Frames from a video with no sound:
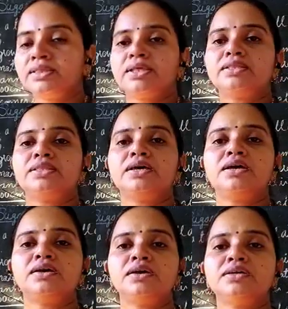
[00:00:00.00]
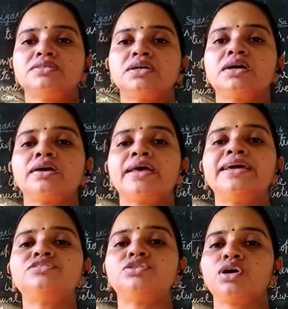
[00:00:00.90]
that there is a
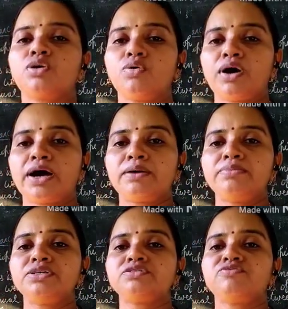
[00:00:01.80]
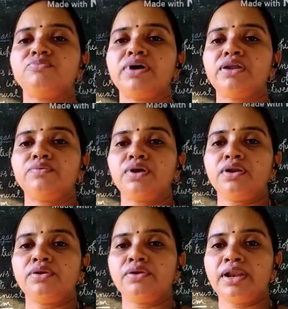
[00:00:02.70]
great requirement of manual
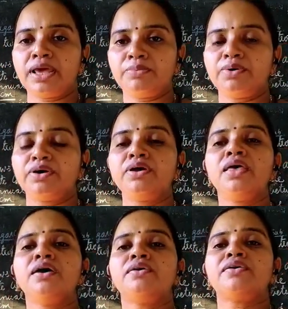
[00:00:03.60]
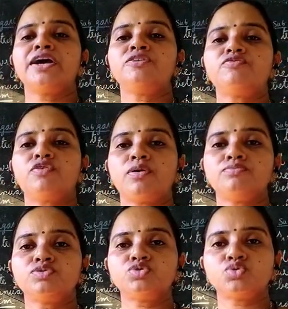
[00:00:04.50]
labor right from
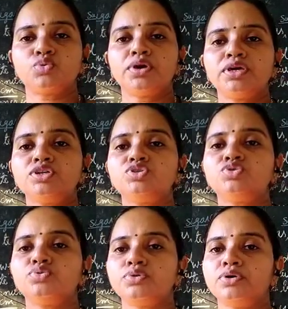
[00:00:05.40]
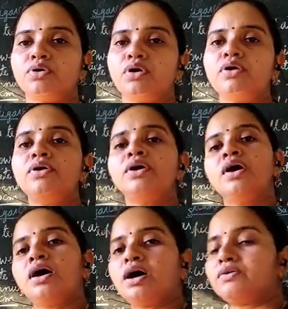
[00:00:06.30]
sowing to your
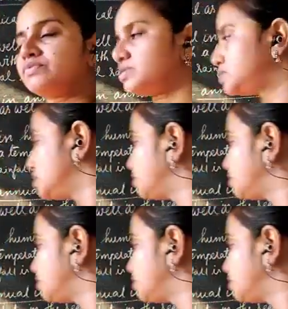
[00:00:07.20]
harvesting.